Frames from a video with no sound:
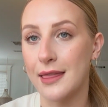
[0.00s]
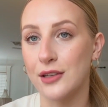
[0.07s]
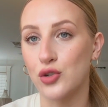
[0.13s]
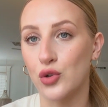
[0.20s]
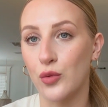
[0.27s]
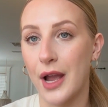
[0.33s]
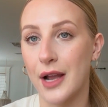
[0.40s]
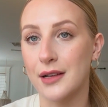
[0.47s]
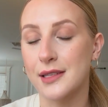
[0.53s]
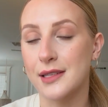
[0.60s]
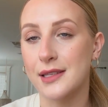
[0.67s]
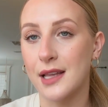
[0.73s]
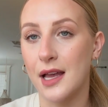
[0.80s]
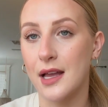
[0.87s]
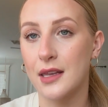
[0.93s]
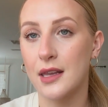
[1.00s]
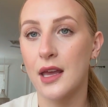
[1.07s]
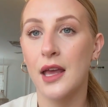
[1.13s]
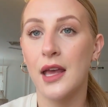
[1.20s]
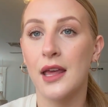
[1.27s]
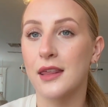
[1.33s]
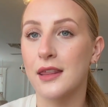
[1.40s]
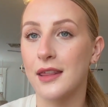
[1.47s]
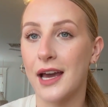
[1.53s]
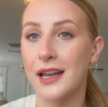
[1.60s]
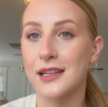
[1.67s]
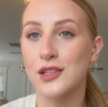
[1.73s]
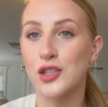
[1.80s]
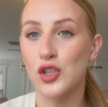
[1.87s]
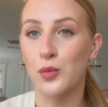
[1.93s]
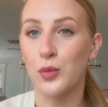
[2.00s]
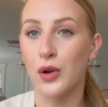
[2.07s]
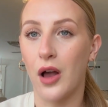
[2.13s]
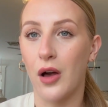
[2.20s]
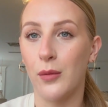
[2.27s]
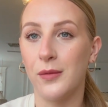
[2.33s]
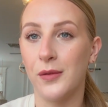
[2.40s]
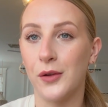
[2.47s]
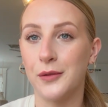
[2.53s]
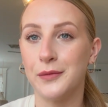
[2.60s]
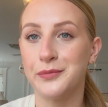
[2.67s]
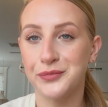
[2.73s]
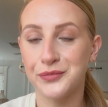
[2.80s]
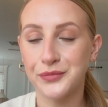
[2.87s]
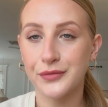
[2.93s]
the direct sun. That is super helpful.